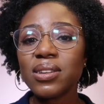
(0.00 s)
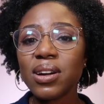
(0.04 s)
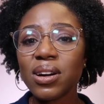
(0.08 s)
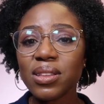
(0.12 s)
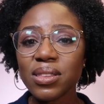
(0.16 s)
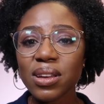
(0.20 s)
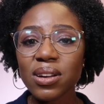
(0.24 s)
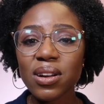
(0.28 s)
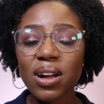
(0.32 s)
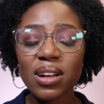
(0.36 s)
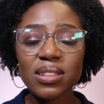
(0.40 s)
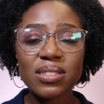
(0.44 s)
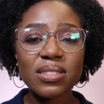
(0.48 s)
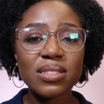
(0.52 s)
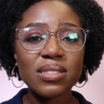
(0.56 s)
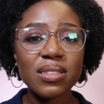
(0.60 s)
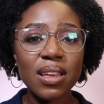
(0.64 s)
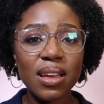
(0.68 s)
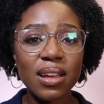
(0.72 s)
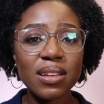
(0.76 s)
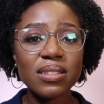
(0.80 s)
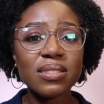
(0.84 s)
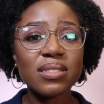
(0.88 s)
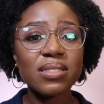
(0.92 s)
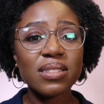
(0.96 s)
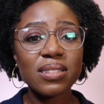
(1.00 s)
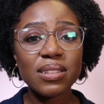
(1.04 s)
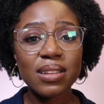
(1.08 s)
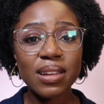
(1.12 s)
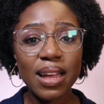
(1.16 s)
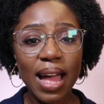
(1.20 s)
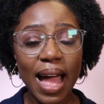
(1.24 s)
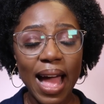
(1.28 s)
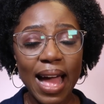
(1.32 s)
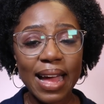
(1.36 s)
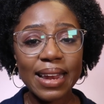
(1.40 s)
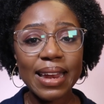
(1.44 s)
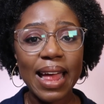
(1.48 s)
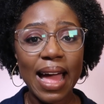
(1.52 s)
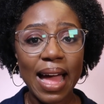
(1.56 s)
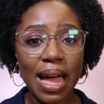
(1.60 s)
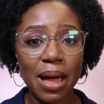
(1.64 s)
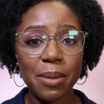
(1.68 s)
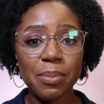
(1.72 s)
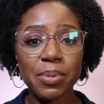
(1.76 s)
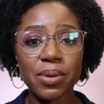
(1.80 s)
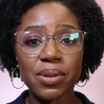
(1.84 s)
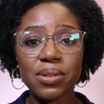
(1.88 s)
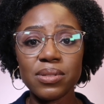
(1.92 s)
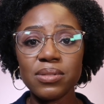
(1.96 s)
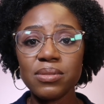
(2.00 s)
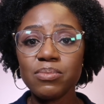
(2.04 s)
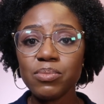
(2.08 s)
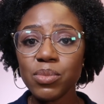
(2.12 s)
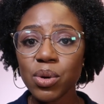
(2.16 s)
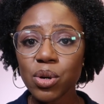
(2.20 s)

The other concerns can happen,